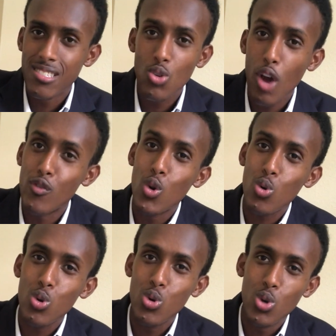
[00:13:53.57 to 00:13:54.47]
you have no
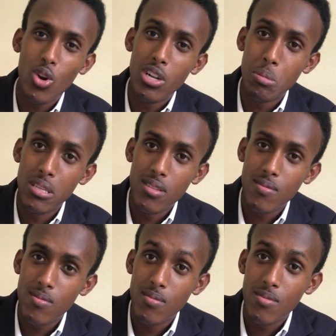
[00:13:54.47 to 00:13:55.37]
clue who you're going to be.
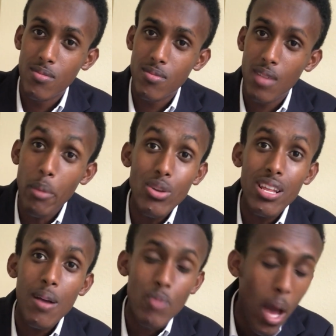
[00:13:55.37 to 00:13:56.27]
I'm
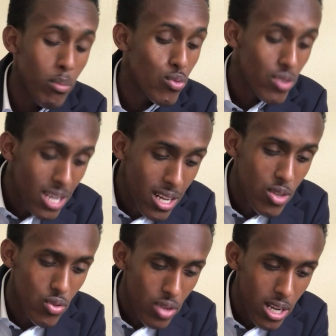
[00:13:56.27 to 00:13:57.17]

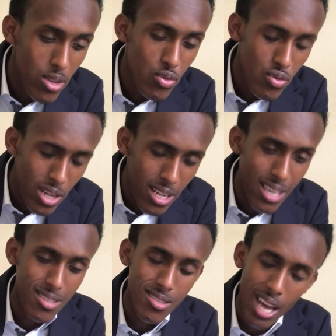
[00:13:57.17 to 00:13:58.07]
really
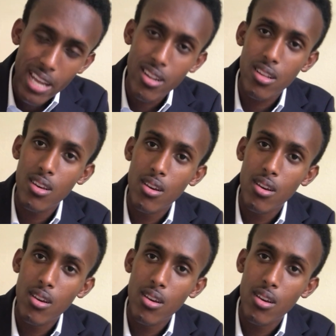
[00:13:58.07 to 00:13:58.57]
excited